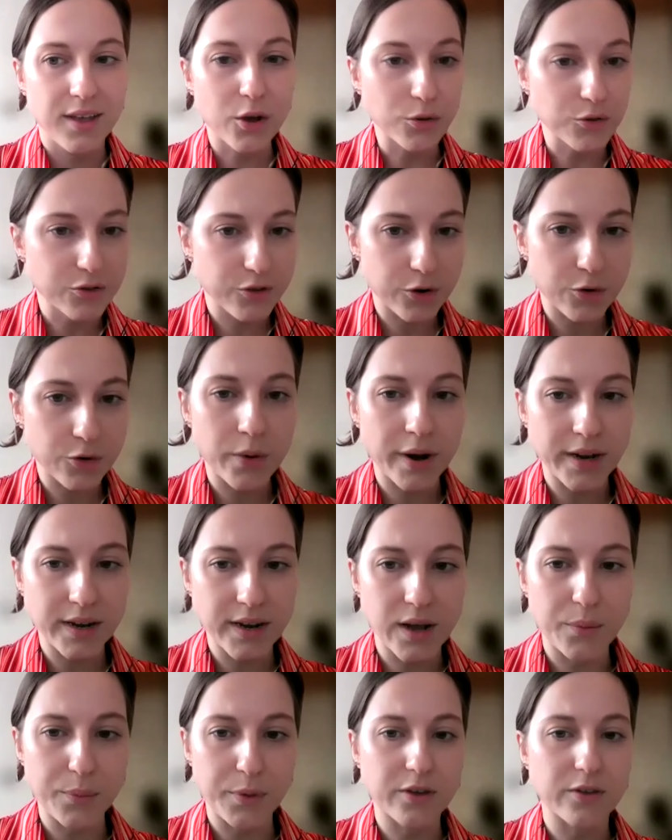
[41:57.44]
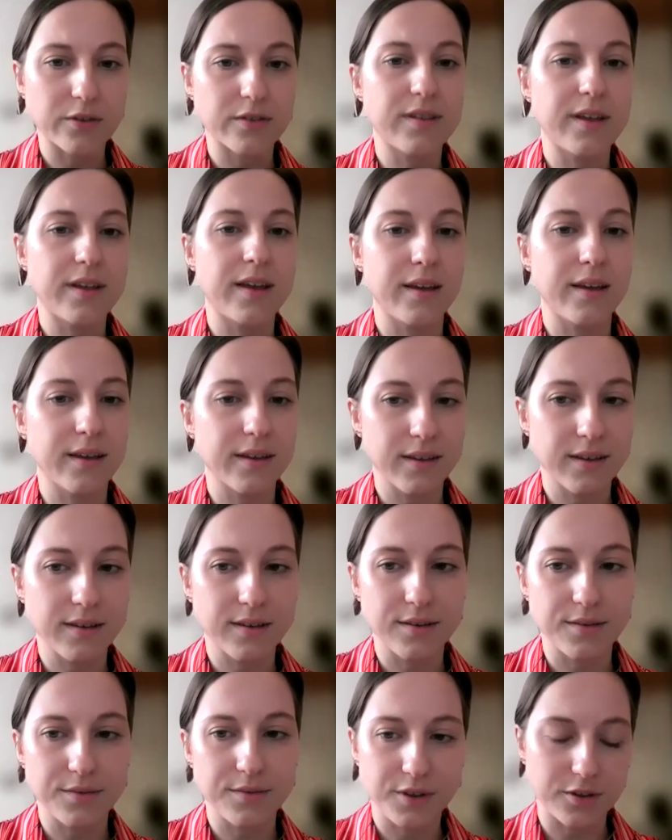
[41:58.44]
concern right now because
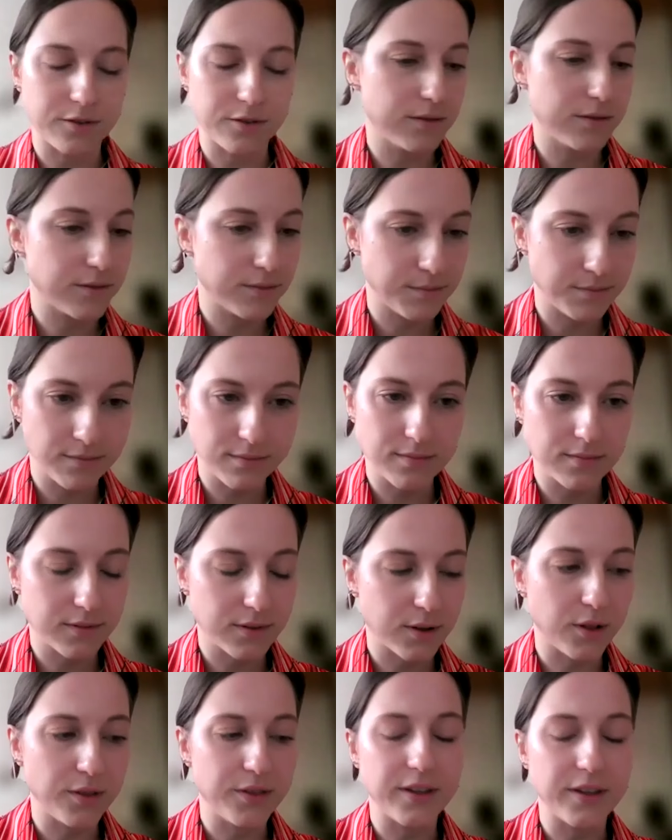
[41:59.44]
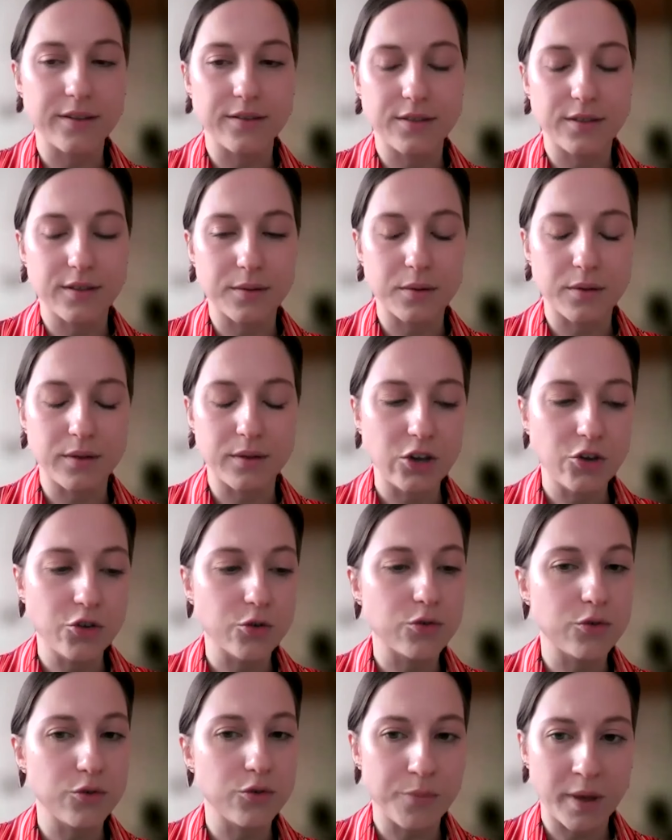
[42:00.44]
there's all the
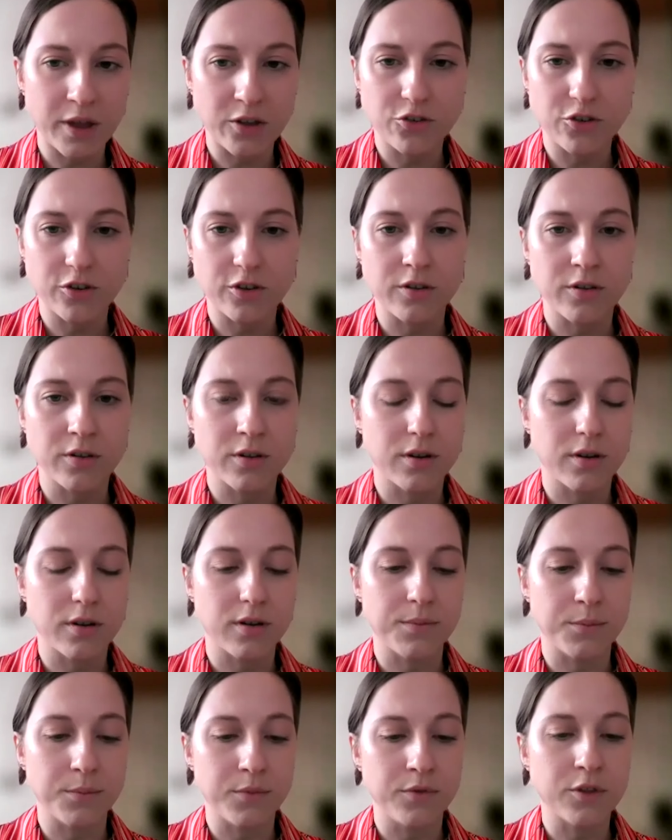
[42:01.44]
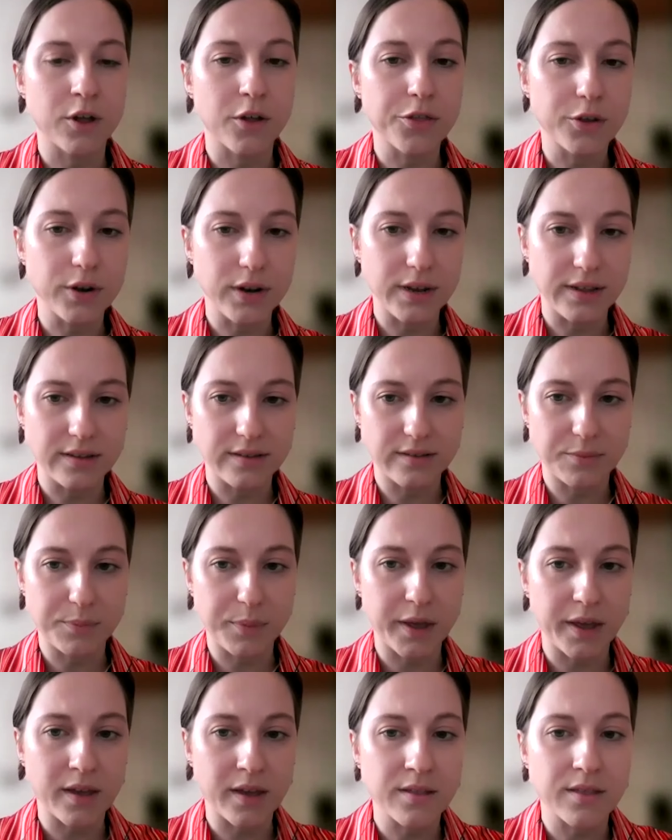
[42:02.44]
issues you've mentioned, not the least
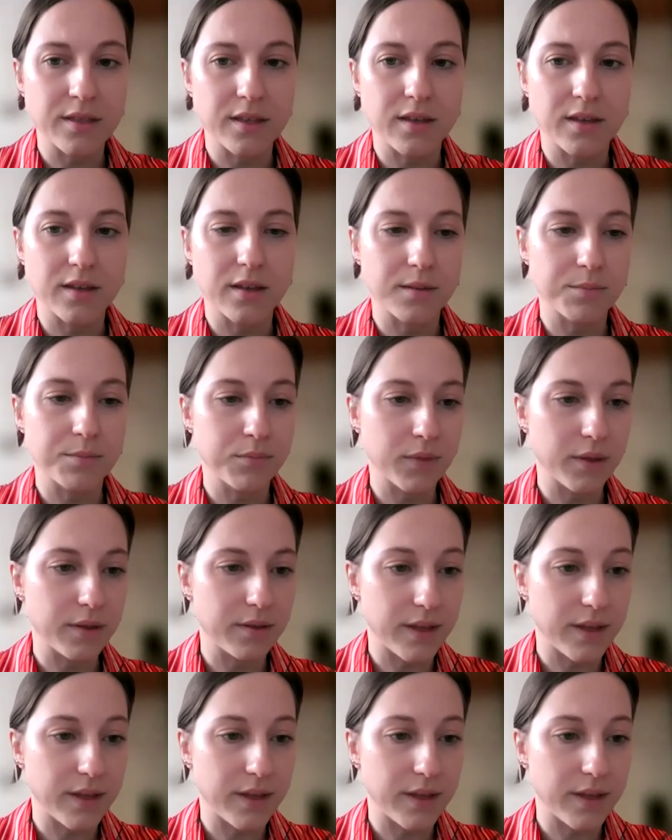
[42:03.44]
being the